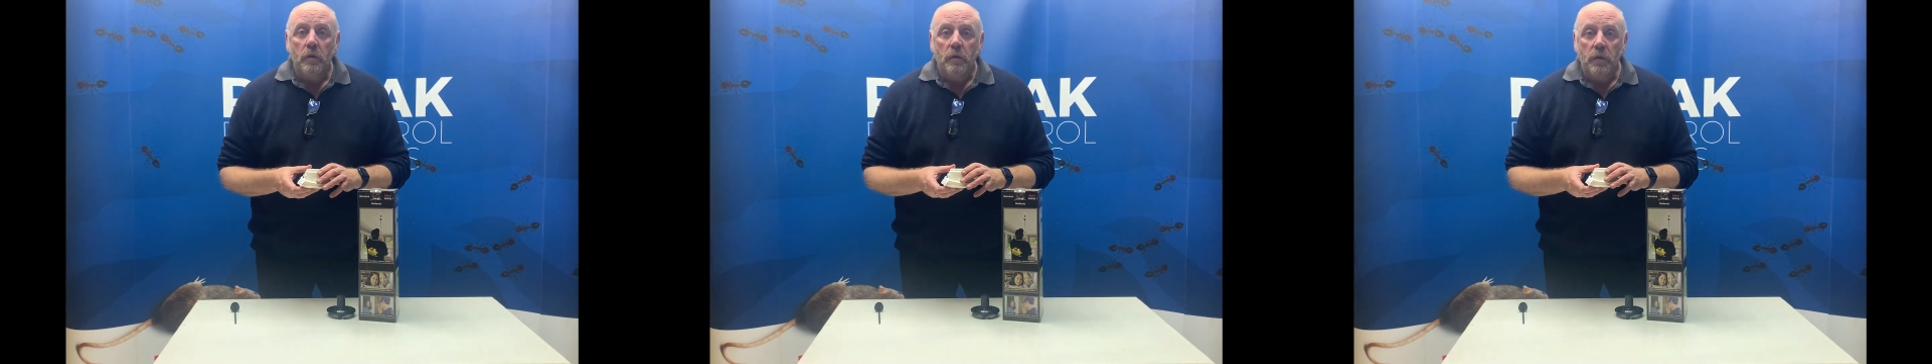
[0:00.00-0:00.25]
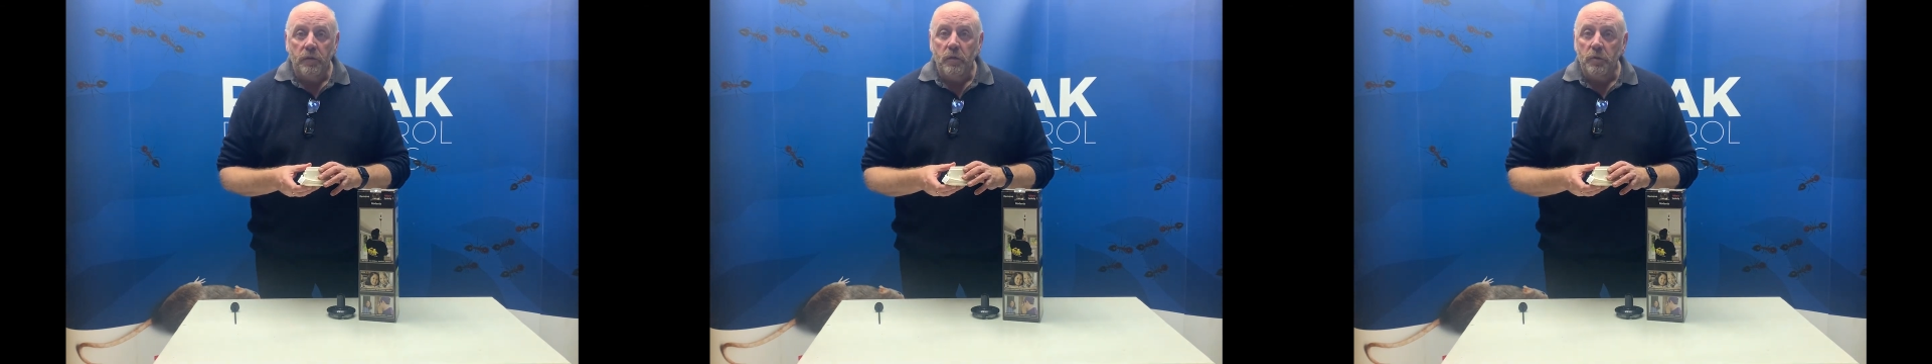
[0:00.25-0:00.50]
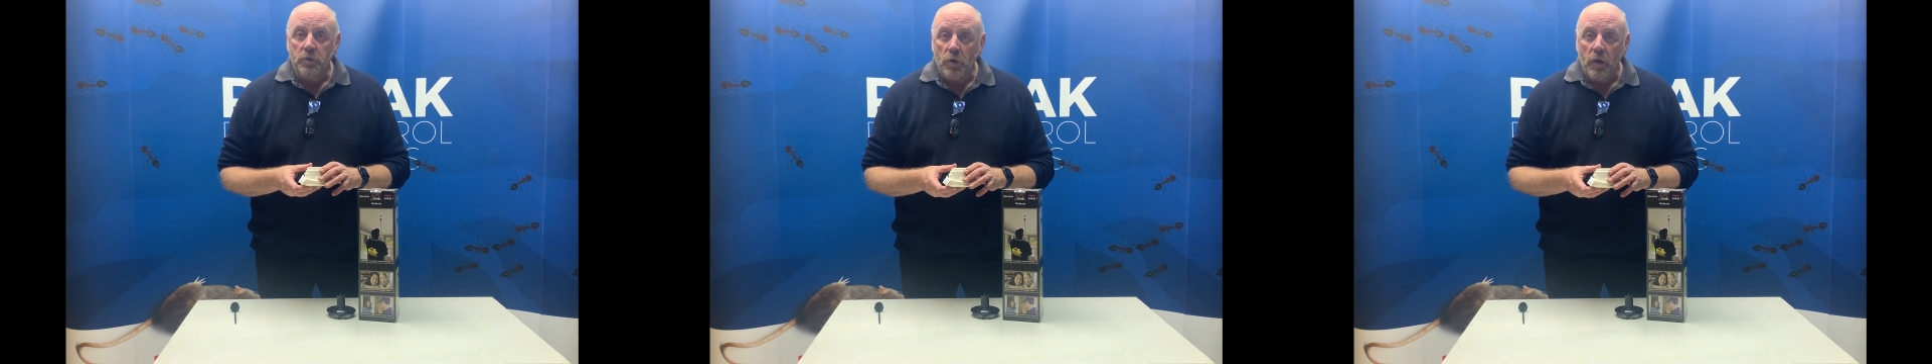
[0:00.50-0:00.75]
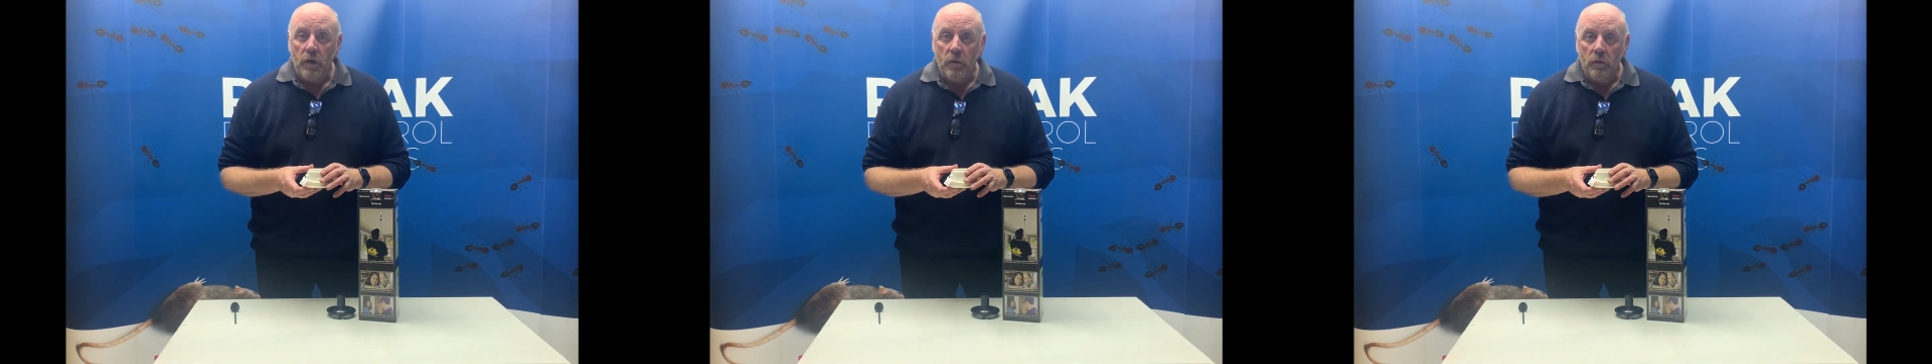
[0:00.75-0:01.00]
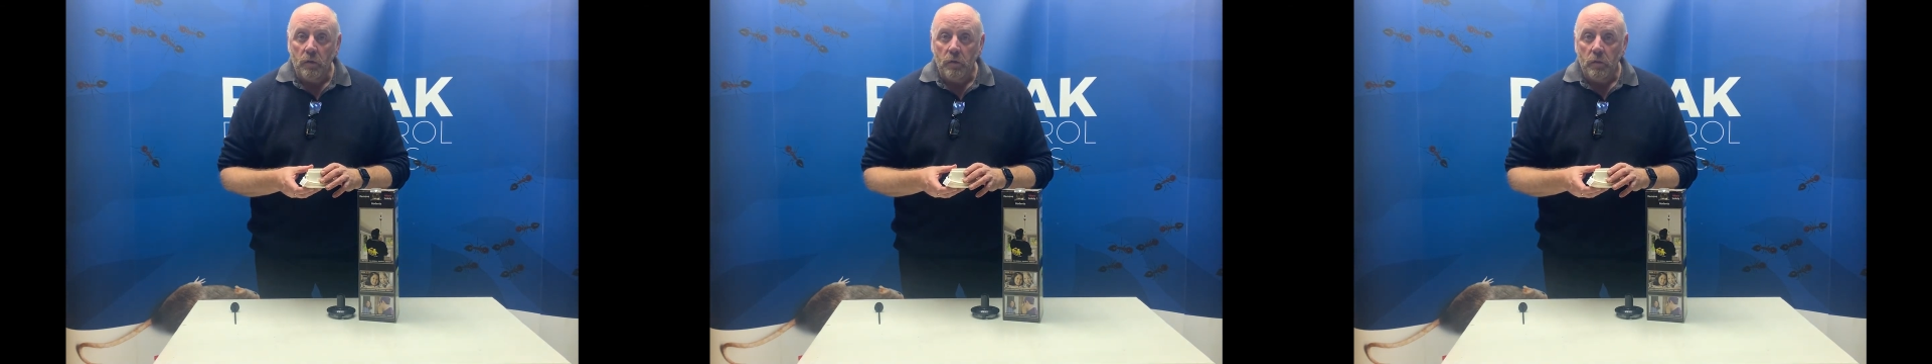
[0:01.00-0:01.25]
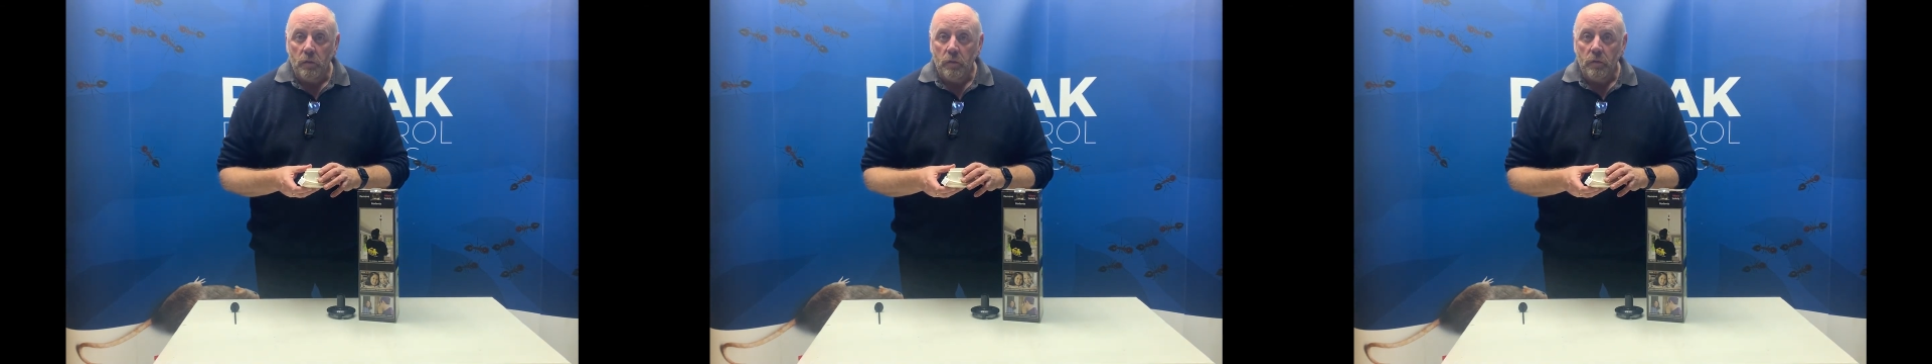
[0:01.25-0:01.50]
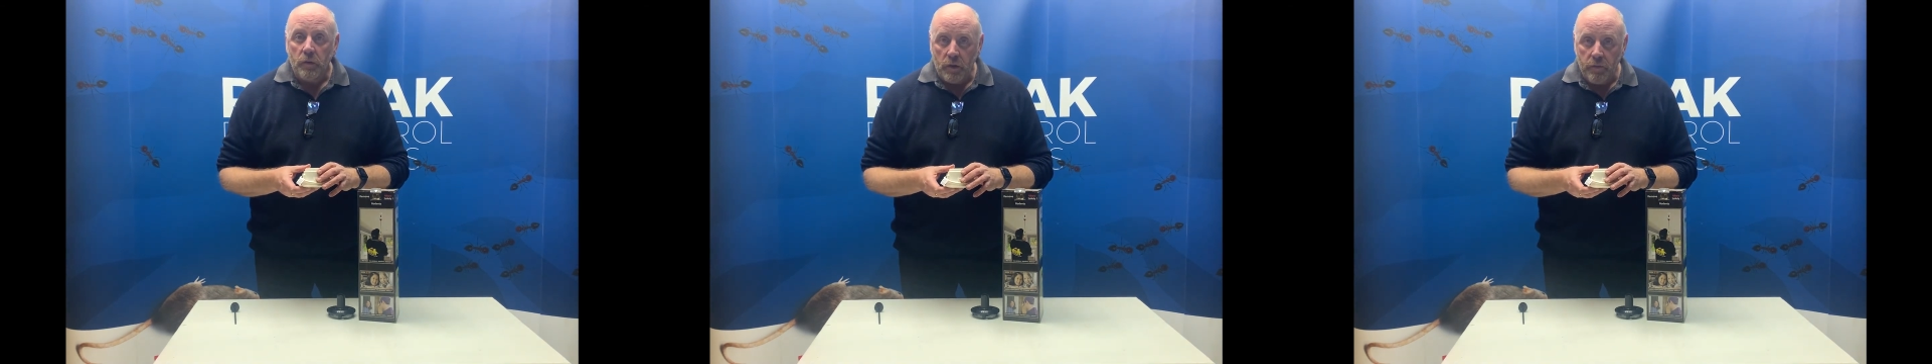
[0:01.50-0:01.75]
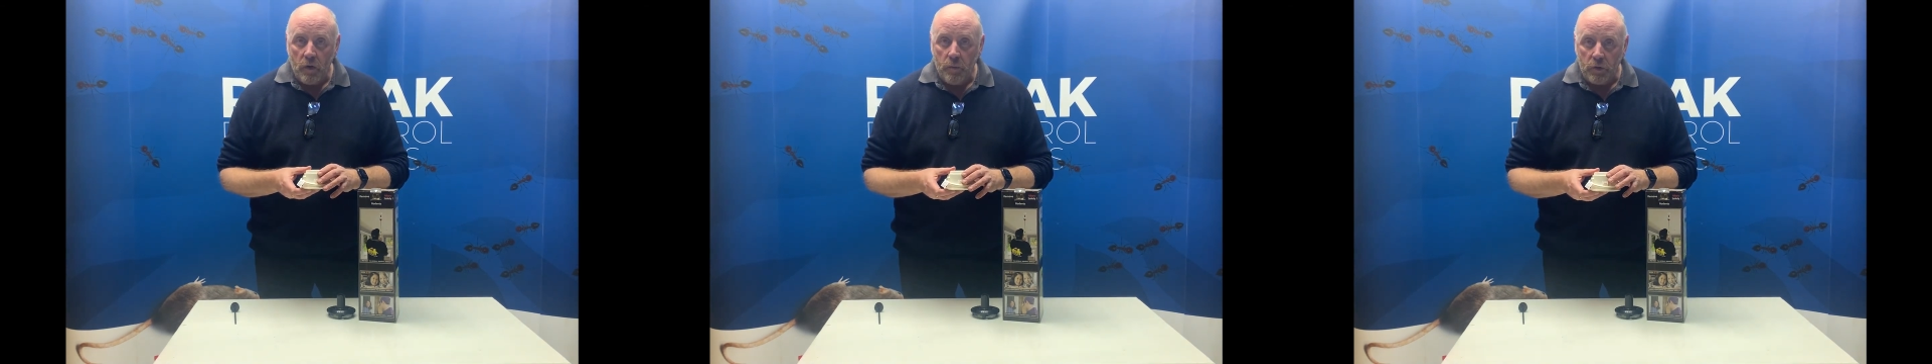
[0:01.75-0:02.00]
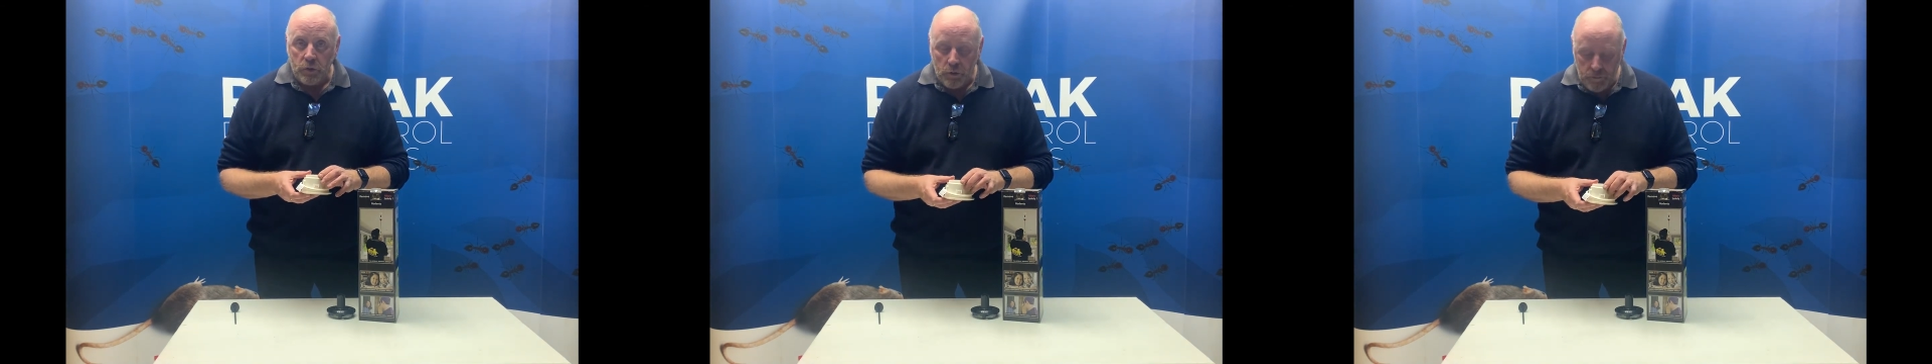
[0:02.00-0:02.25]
Give them a try. Thank you very much.